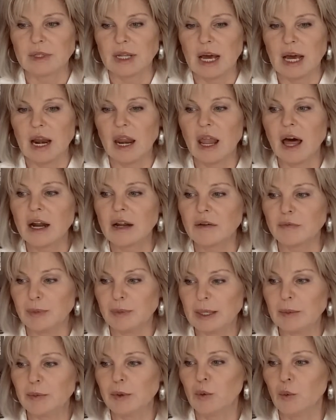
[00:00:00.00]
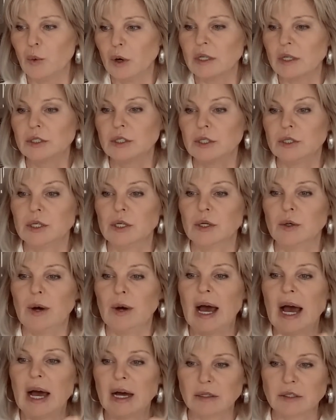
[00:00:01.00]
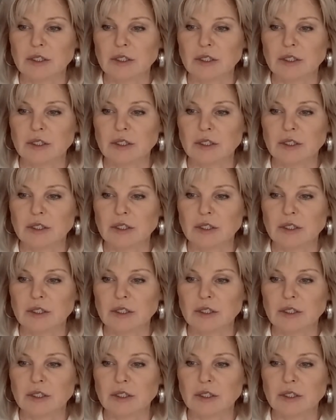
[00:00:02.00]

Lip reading: a lot of people want to know how